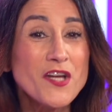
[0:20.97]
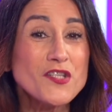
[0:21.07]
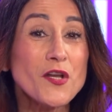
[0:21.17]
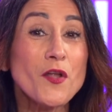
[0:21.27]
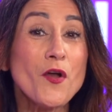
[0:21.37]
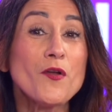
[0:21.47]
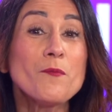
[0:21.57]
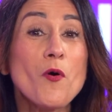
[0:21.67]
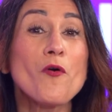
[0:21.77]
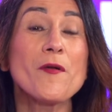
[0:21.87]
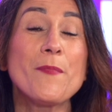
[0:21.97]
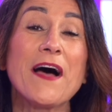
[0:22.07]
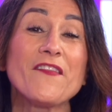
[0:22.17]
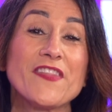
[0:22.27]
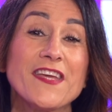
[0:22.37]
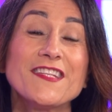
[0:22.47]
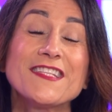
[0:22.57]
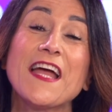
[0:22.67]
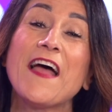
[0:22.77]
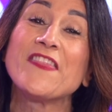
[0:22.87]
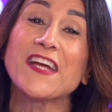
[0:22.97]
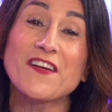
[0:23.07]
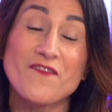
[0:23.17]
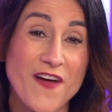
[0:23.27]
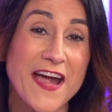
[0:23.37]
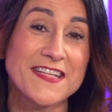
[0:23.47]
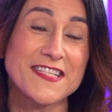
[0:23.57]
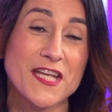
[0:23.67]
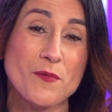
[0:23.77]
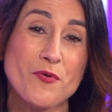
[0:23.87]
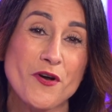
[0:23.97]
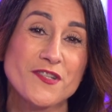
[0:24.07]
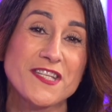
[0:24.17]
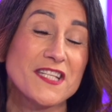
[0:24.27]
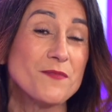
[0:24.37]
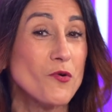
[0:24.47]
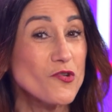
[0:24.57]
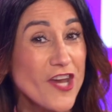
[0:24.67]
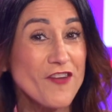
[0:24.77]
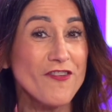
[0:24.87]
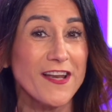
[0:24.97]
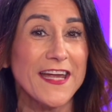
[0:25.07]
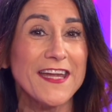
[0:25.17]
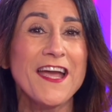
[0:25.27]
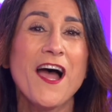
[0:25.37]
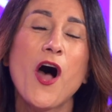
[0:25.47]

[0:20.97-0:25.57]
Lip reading: To learn more about this and the conveyancing process more generally,